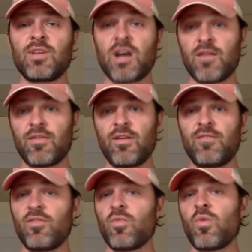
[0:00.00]
cover
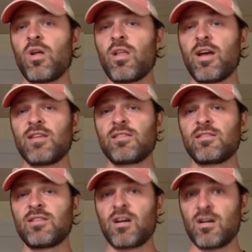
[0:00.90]
for the walleyes
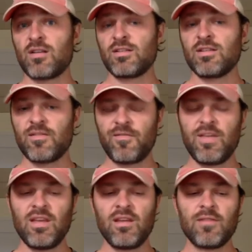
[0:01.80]
to hunt and to
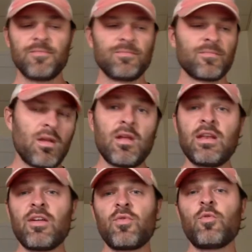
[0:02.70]
feed.
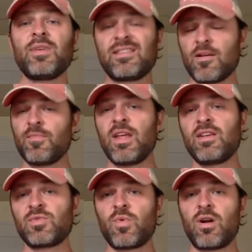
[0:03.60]
Now there will be some
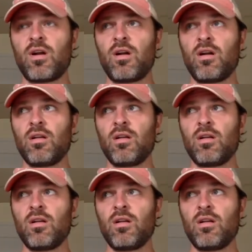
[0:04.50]
days where